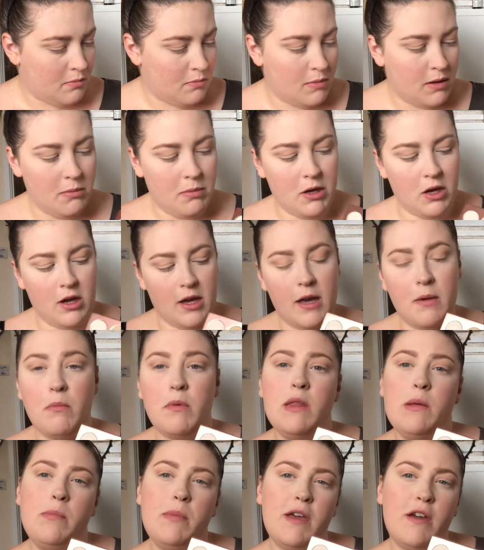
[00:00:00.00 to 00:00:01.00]
maybe going in
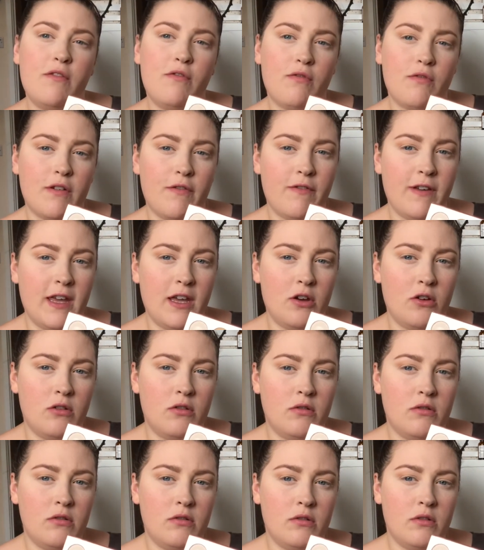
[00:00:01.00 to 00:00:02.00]
with a bit of
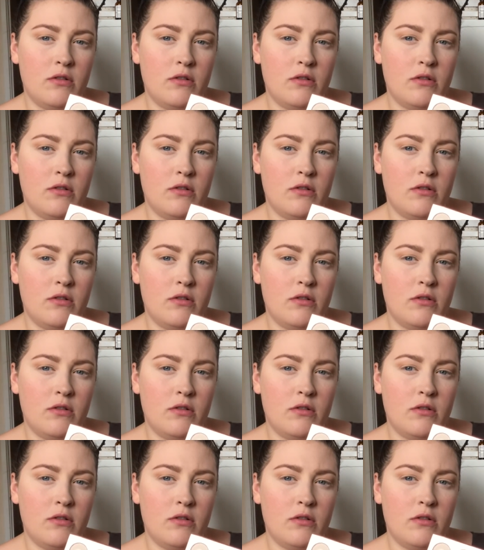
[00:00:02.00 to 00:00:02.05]
Reveal,